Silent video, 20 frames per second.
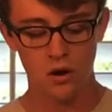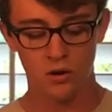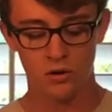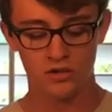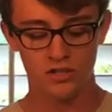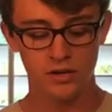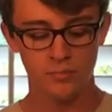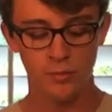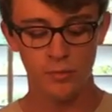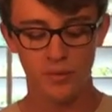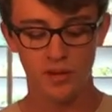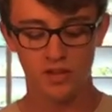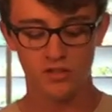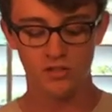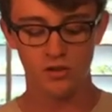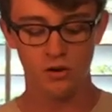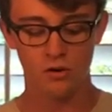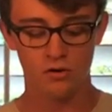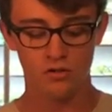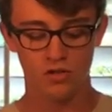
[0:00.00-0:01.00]
or simply because
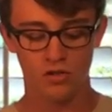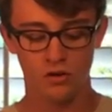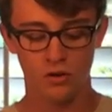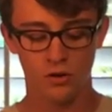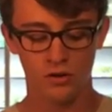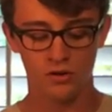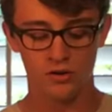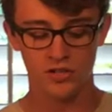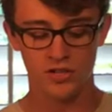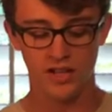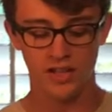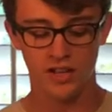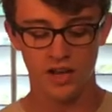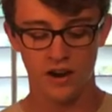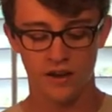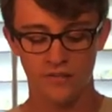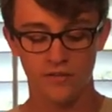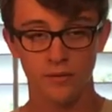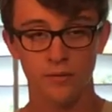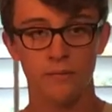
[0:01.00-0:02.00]
the owners can no longer take
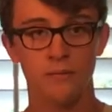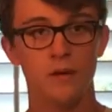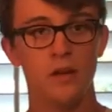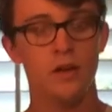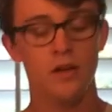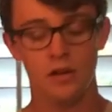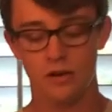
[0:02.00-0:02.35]
care of them.